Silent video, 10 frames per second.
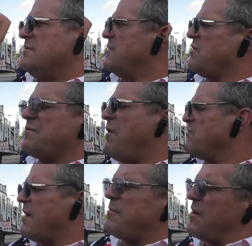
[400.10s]
that just
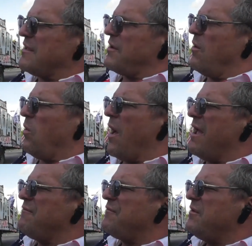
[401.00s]
vote Democrat their whole
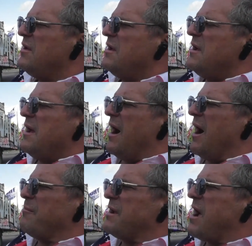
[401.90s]
life,
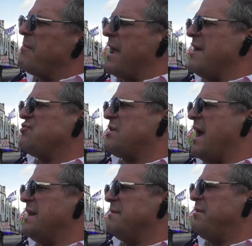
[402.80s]
are becoming
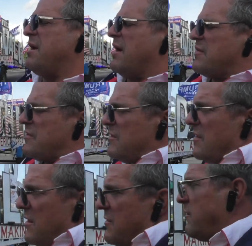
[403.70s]
educated because
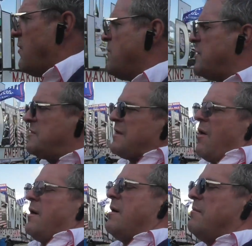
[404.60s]
the news is
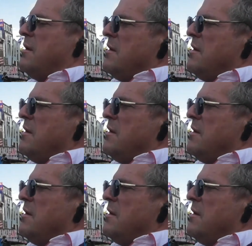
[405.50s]
telling them,